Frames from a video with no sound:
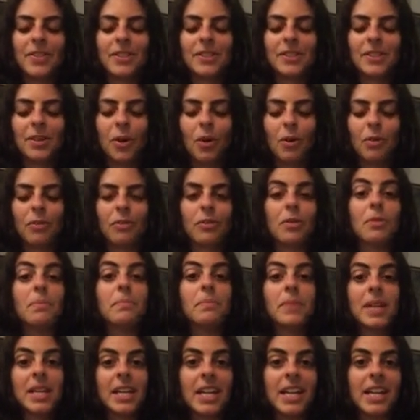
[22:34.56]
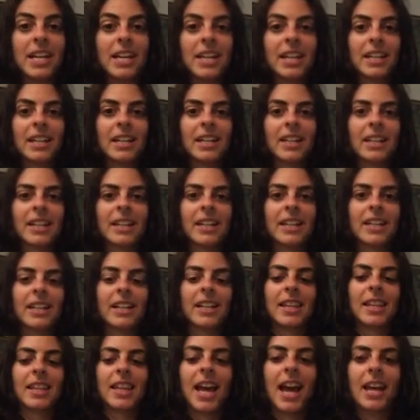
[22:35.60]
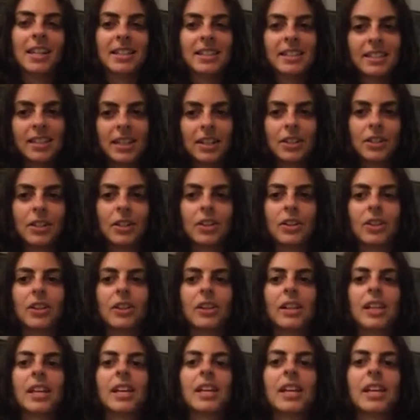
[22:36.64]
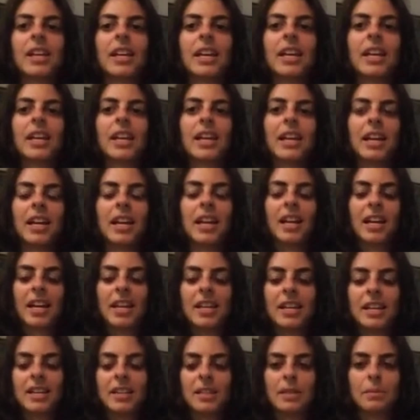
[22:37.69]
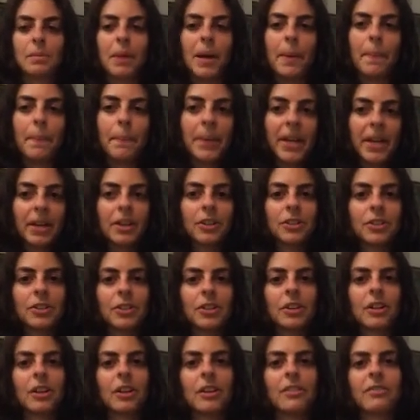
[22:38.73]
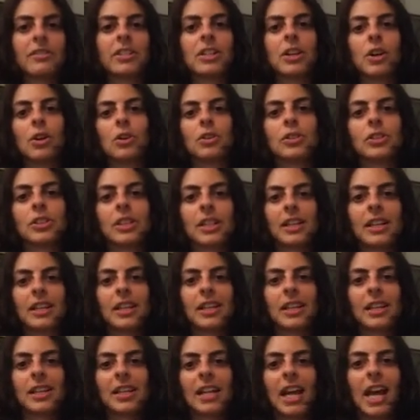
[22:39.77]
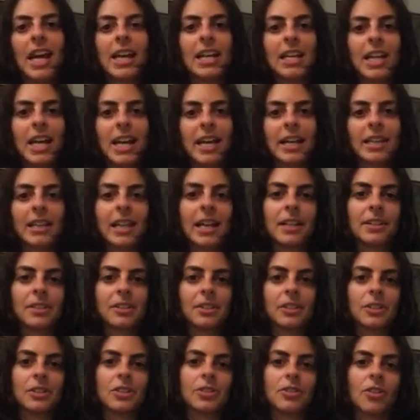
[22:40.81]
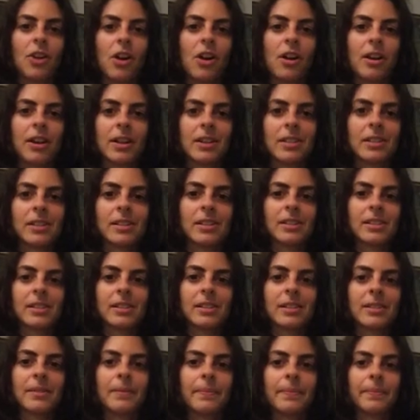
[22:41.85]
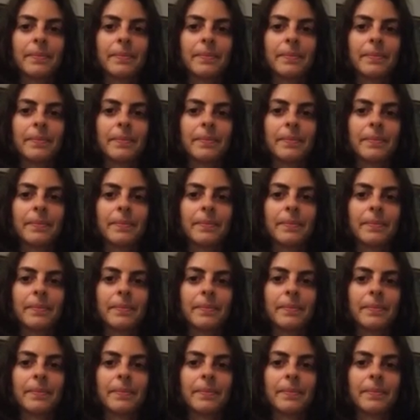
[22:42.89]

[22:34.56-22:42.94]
So for me, that signal is my picture of the ocean at night. That's the strongest.